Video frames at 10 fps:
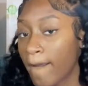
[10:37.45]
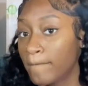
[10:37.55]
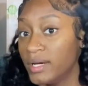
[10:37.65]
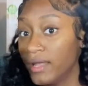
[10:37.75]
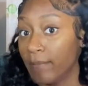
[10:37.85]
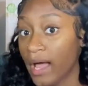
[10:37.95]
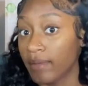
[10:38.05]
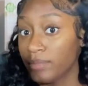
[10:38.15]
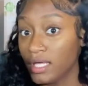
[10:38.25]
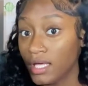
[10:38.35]
But it
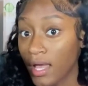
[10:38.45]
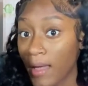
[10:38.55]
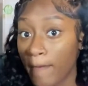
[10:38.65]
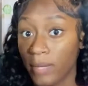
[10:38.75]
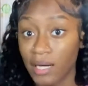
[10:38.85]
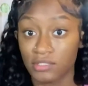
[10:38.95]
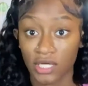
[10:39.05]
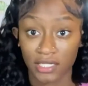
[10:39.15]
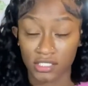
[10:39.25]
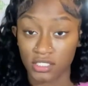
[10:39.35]
might be, but I'm just
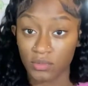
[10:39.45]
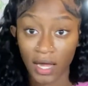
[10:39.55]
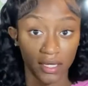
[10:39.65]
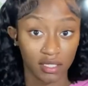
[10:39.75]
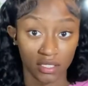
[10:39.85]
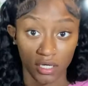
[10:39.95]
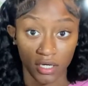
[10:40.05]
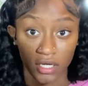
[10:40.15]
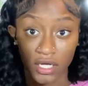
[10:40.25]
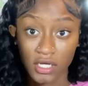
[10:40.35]
gonna have to see when I get there.
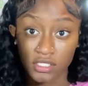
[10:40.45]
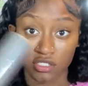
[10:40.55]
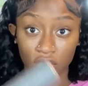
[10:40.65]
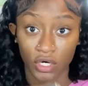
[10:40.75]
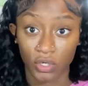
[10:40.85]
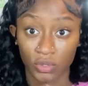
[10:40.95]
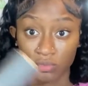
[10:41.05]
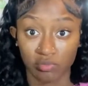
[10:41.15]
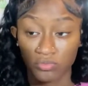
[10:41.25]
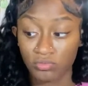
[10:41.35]
So
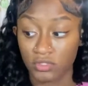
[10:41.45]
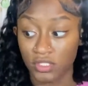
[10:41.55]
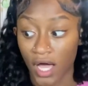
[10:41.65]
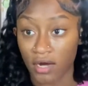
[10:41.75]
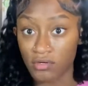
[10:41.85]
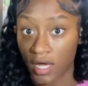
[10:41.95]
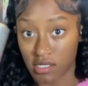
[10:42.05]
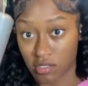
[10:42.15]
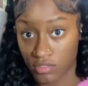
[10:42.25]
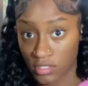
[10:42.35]
yeah, I don't know how this is
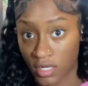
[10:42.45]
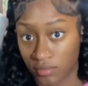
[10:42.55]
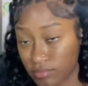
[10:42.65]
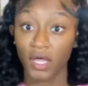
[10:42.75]
gonna turn out.